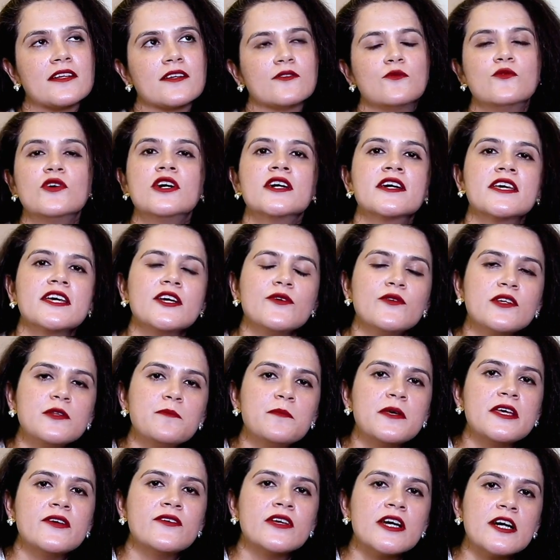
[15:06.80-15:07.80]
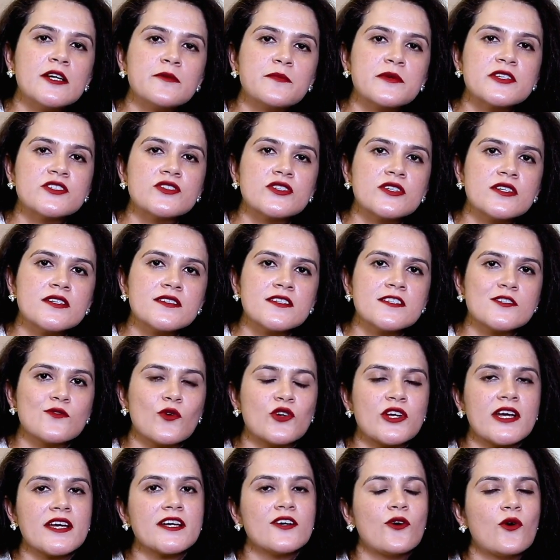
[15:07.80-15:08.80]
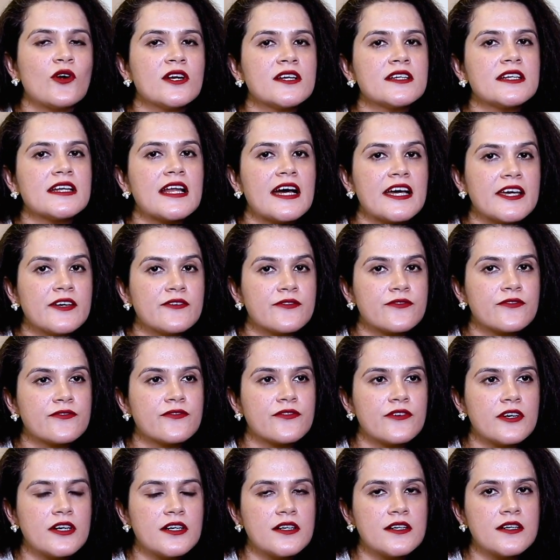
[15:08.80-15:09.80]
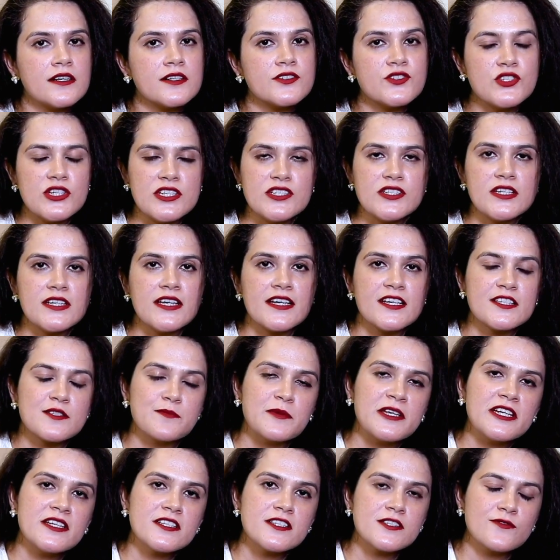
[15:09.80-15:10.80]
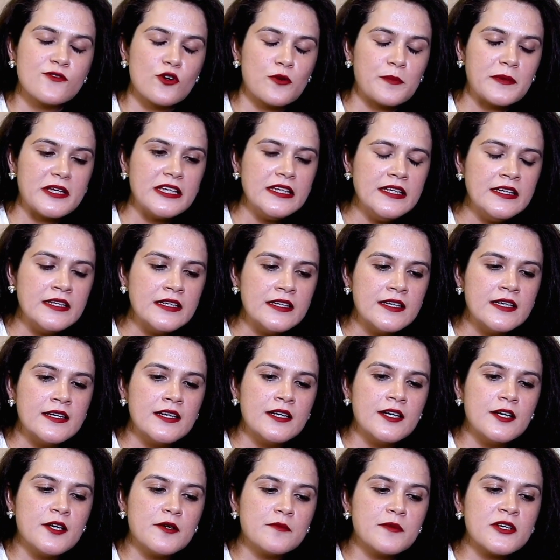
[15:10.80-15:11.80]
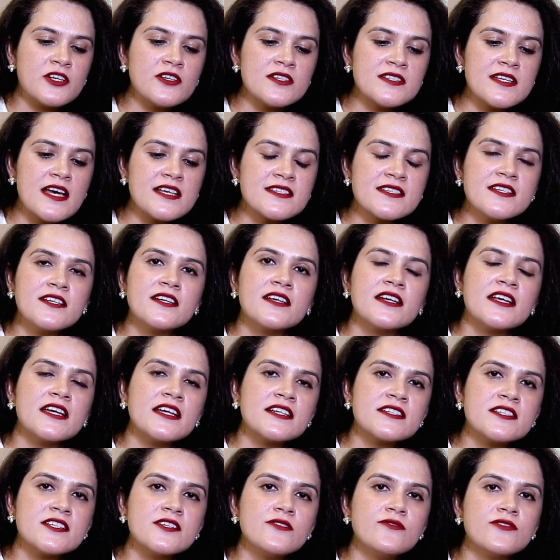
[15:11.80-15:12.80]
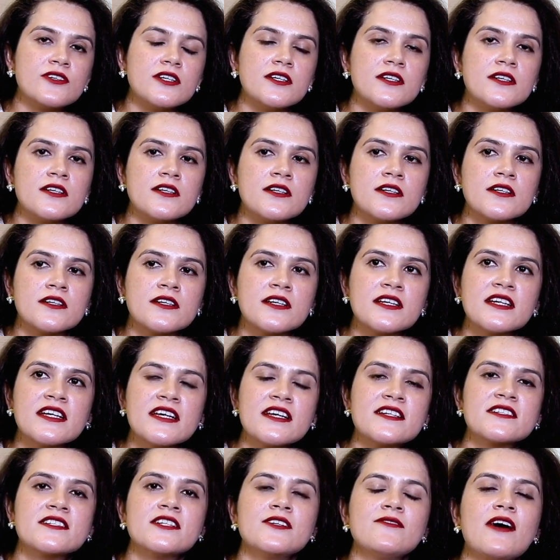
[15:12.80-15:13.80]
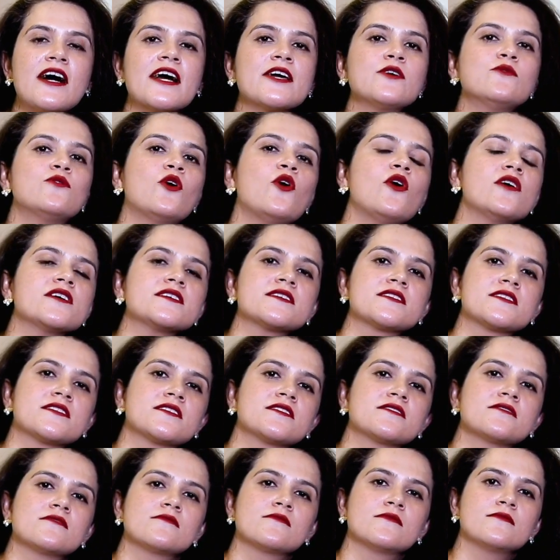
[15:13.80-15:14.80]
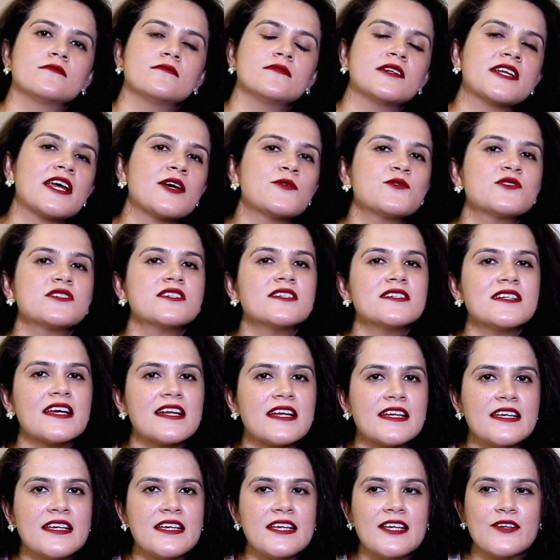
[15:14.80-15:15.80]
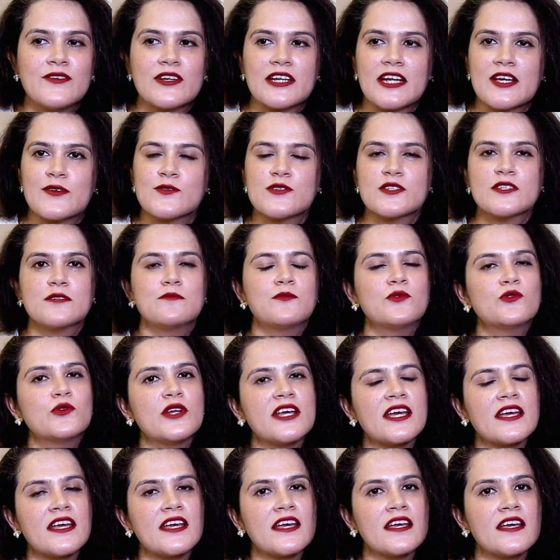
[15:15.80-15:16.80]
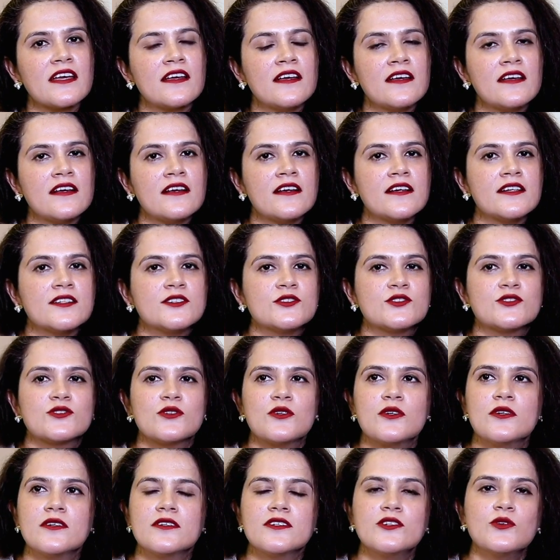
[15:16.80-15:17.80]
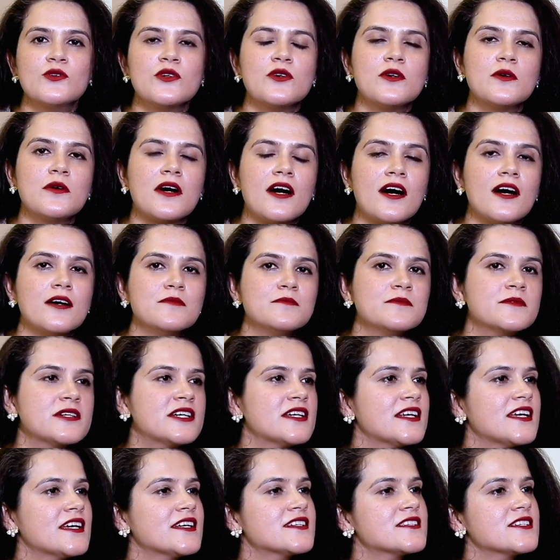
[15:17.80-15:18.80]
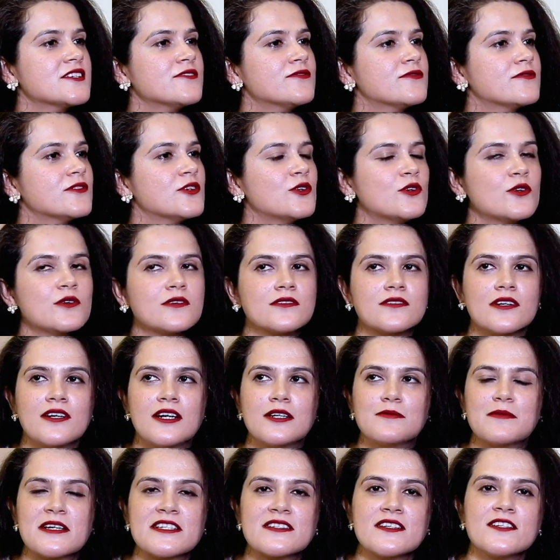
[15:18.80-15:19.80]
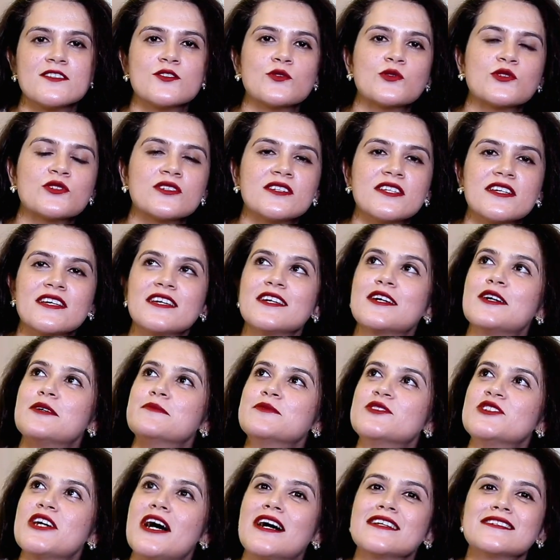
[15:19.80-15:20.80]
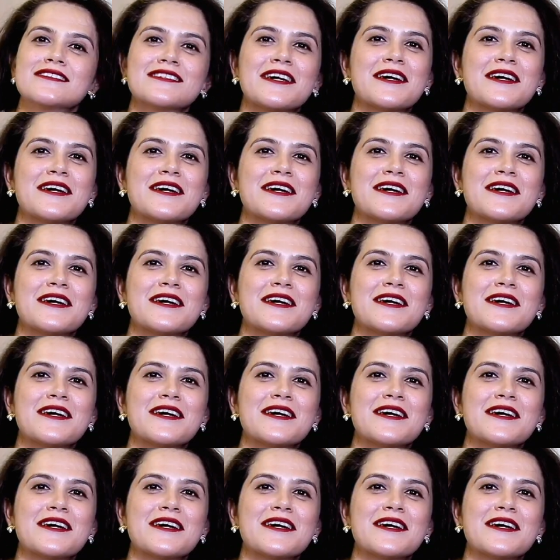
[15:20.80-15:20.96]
Working with PVR Pictures is what I call a life-changing experience for me. Because as a creative I was when I was in Delhi, when I was in Pune. So, you know, hum creative log, hum aisa sochte ki hum chaand